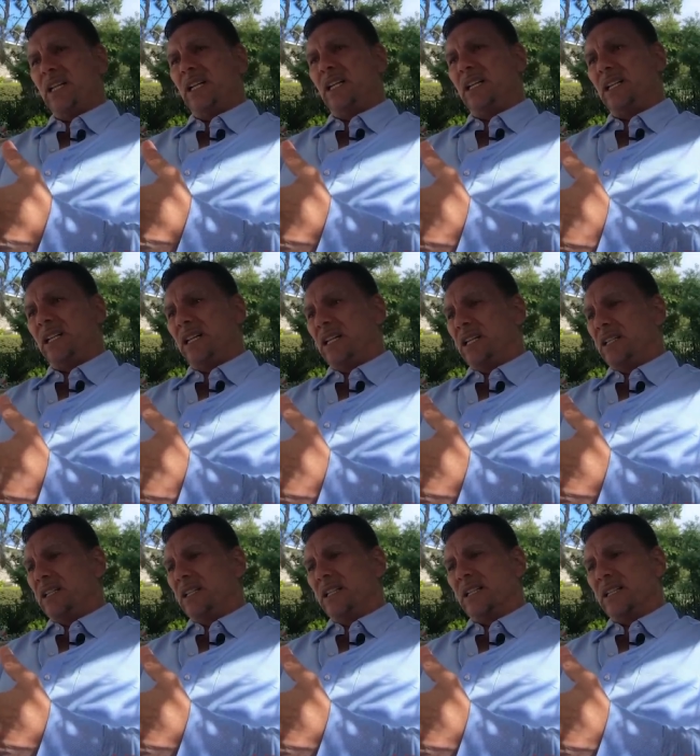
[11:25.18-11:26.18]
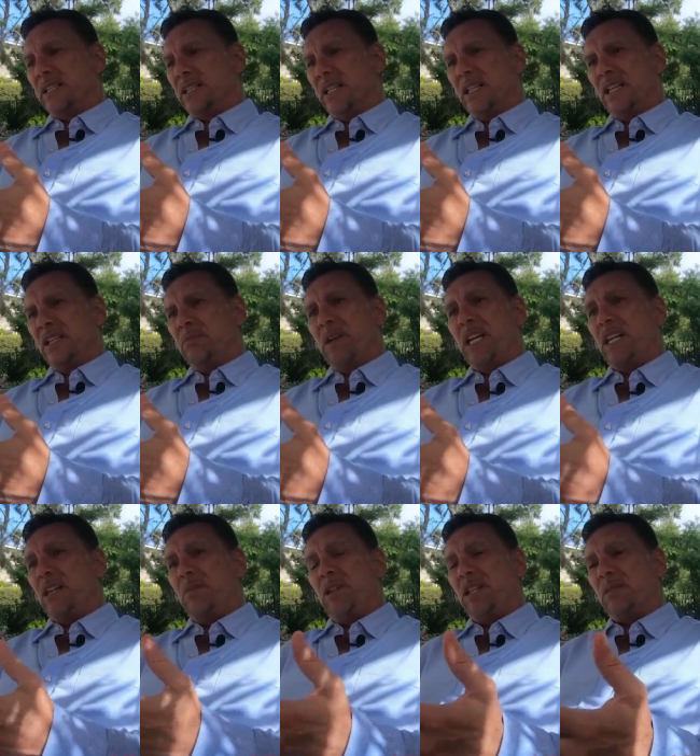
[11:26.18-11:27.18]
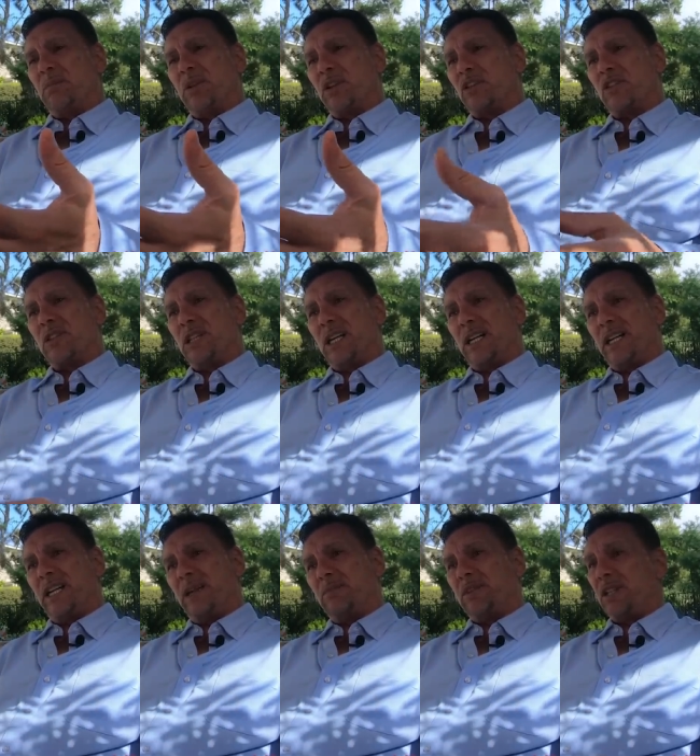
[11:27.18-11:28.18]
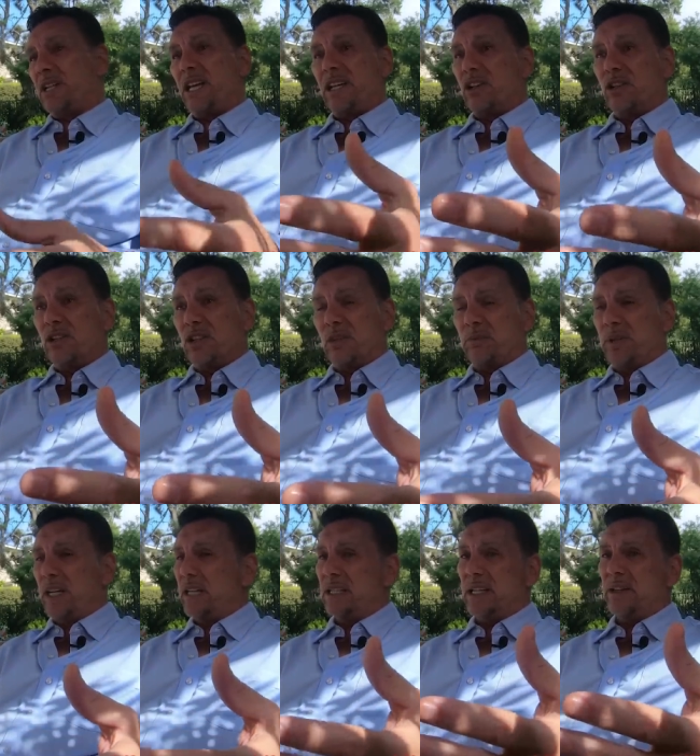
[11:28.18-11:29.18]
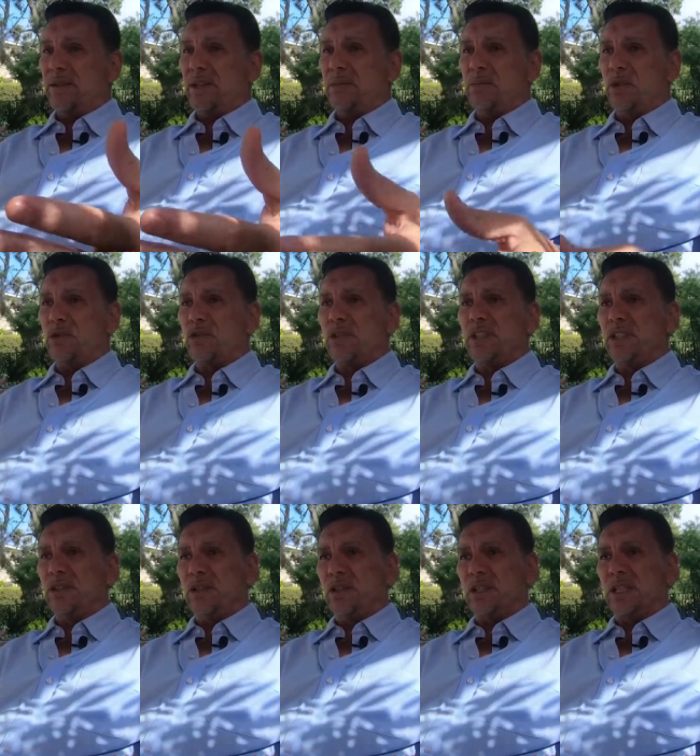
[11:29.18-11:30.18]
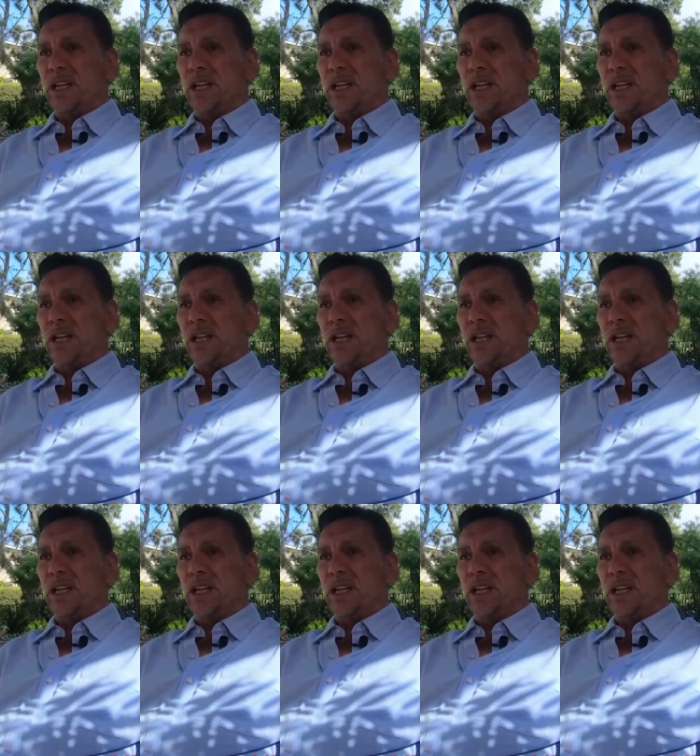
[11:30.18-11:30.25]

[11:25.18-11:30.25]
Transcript: in, in, uh, in making me the person that I am today, good or bad, and I think mostly good.